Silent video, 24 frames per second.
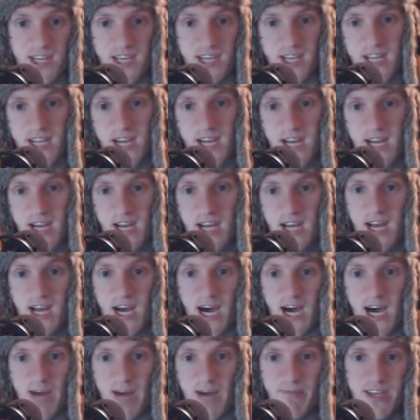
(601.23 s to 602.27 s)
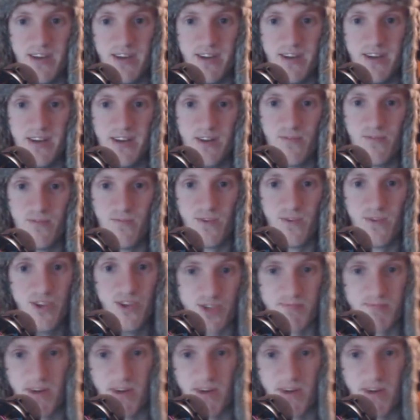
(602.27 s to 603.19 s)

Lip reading: And I mean, when